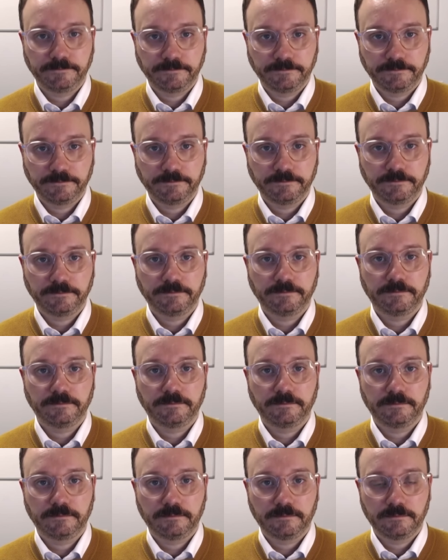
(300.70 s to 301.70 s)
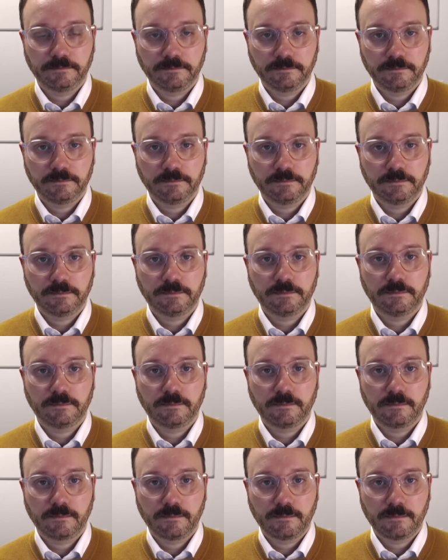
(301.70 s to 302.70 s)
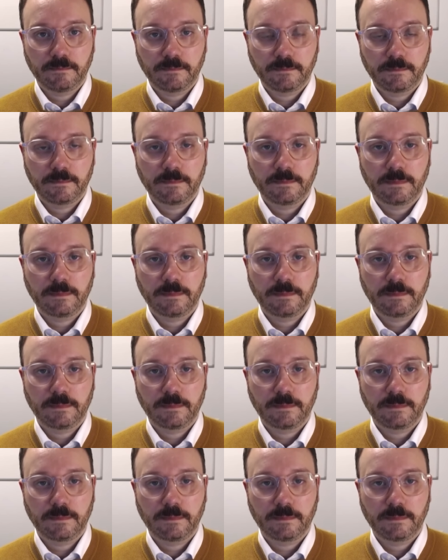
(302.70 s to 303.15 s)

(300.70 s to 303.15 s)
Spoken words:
This person isn't speaking.